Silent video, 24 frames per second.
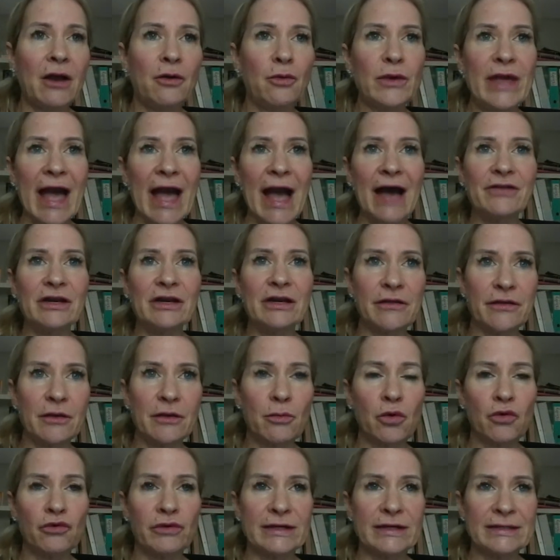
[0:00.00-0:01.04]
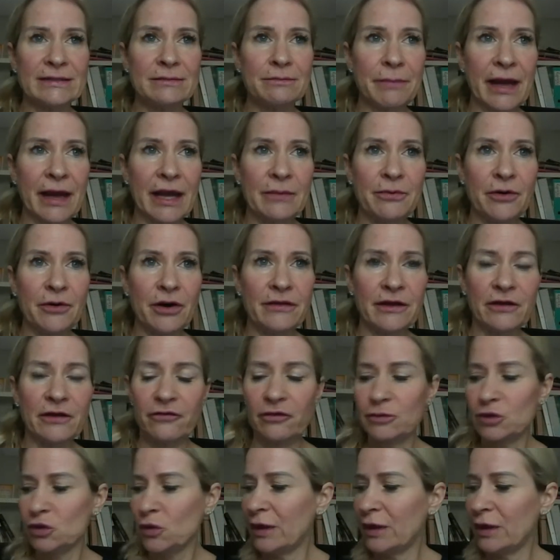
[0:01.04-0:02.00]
We have another more recent paper, I think from